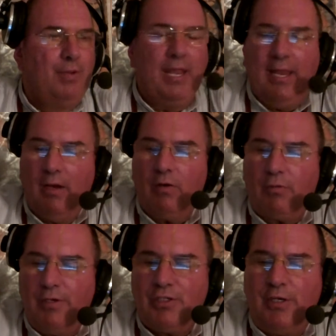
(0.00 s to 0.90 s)
Here
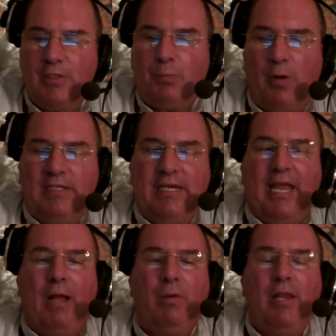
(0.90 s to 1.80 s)
Krishna is pointing
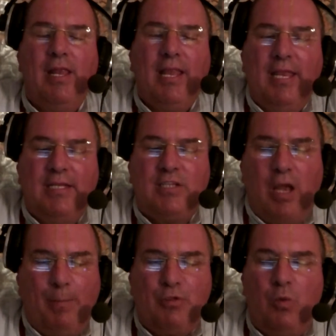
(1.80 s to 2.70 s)
out, it's
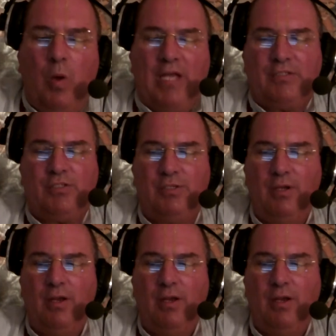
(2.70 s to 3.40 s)
up to us.